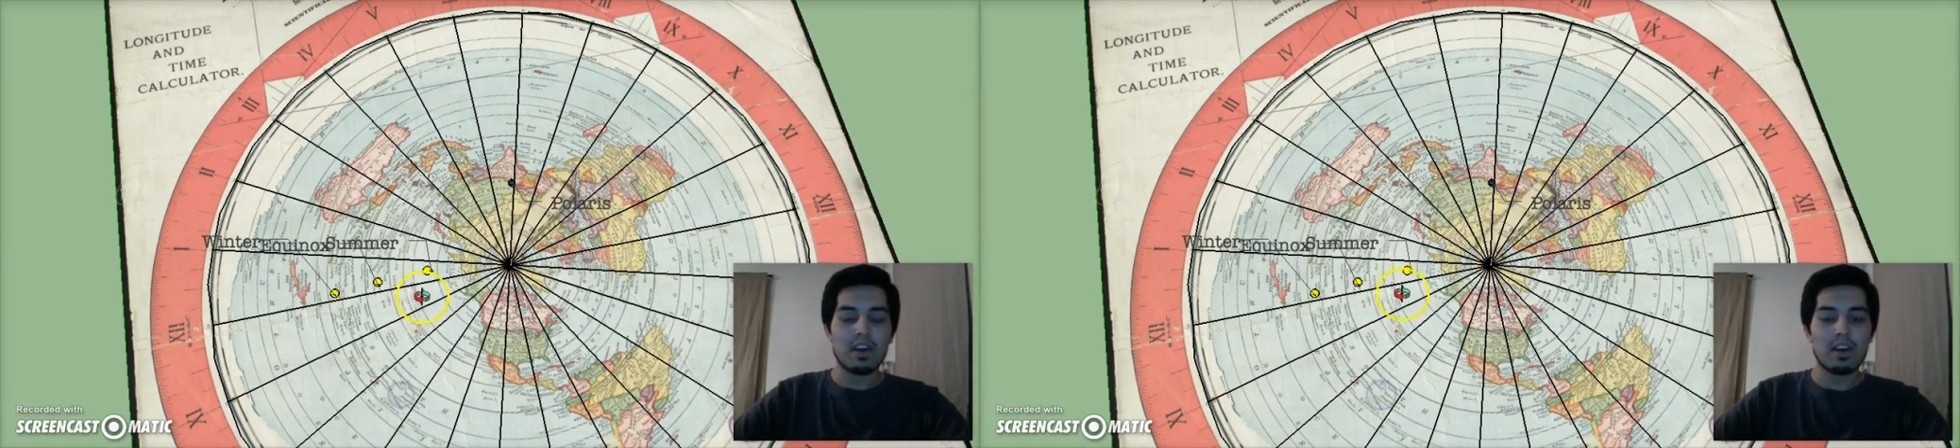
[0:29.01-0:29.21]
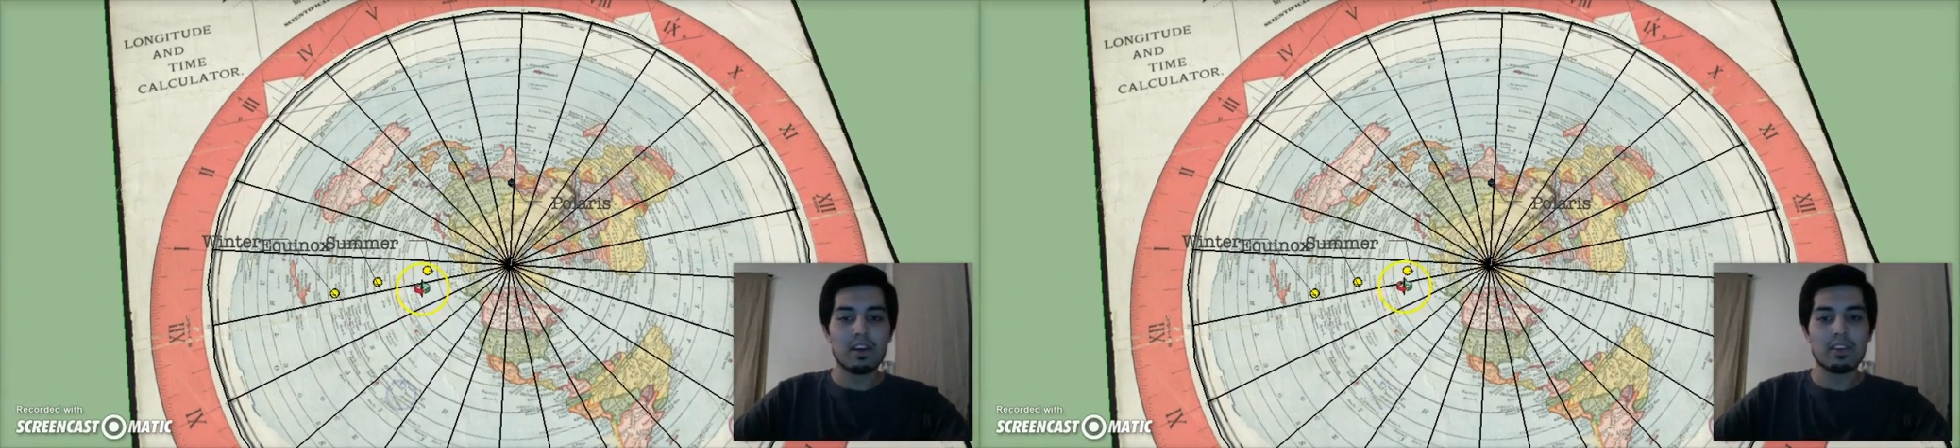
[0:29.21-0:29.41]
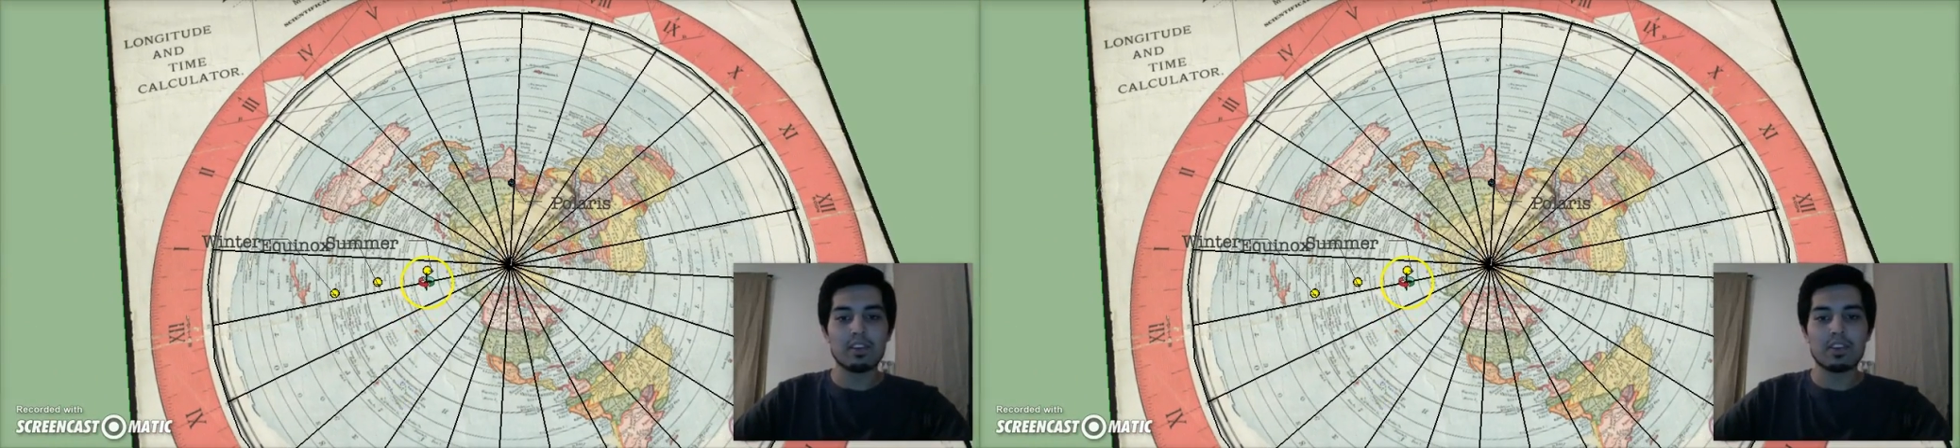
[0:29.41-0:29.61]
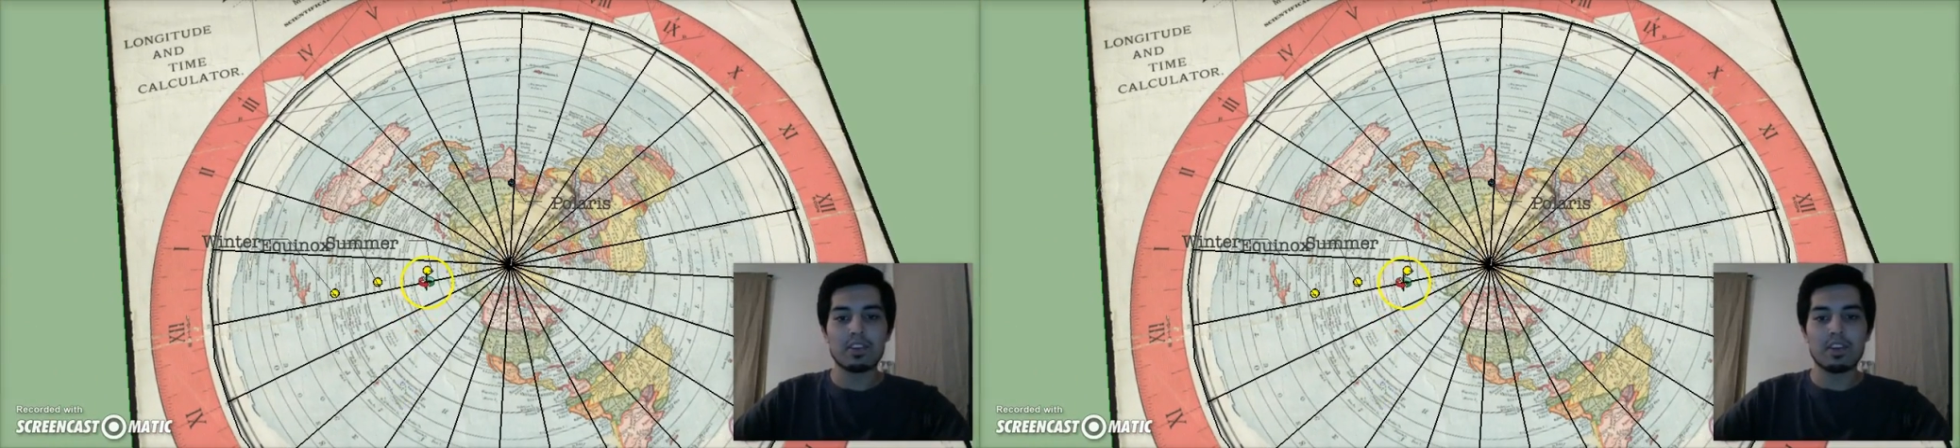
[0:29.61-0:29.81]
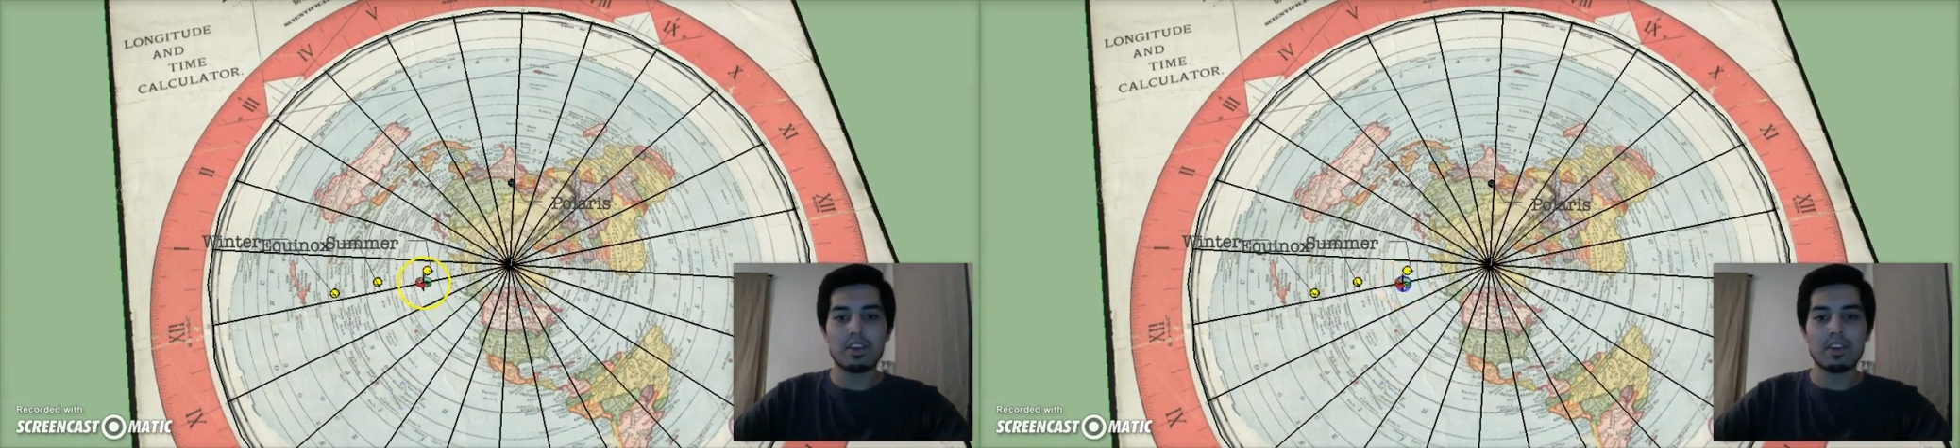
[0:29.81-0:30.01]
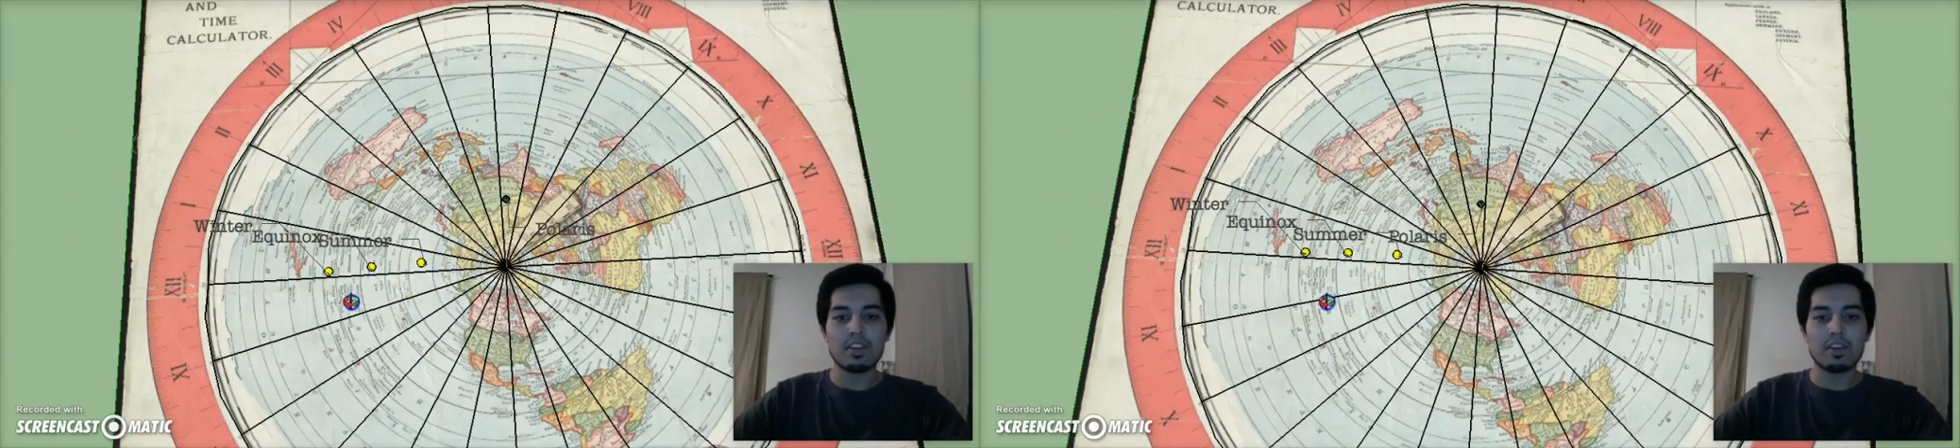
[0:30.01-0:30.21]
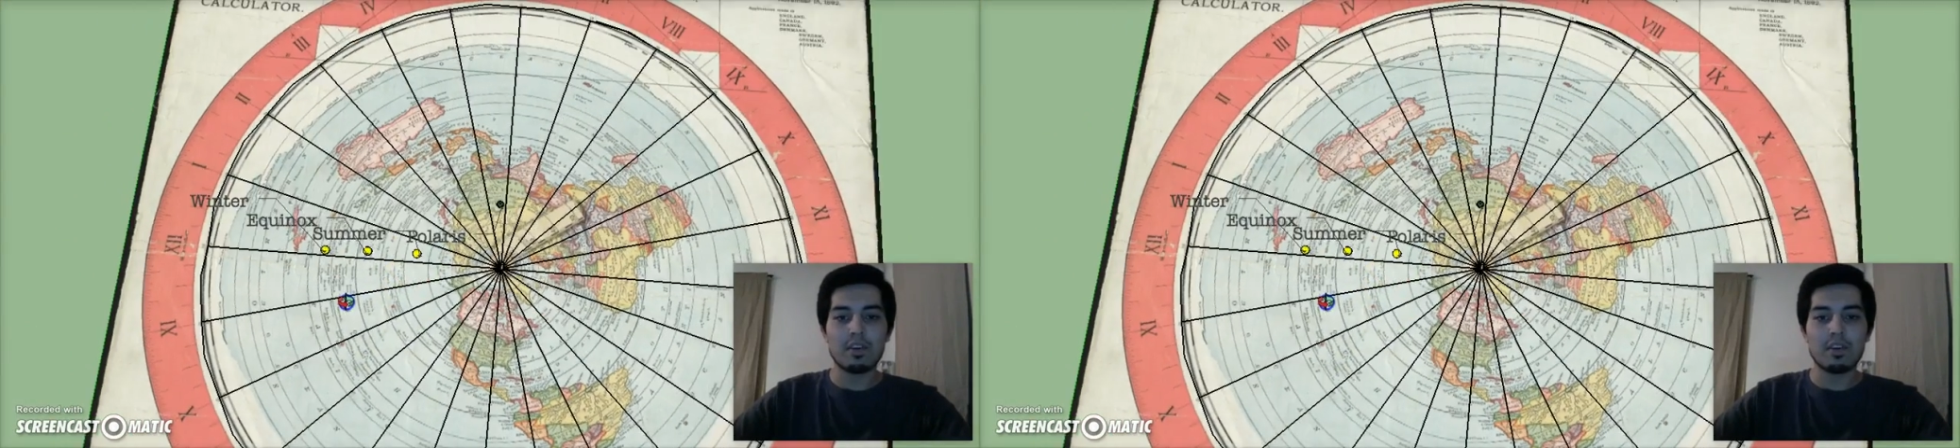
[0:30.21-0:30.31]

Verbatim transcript: uh, the sun is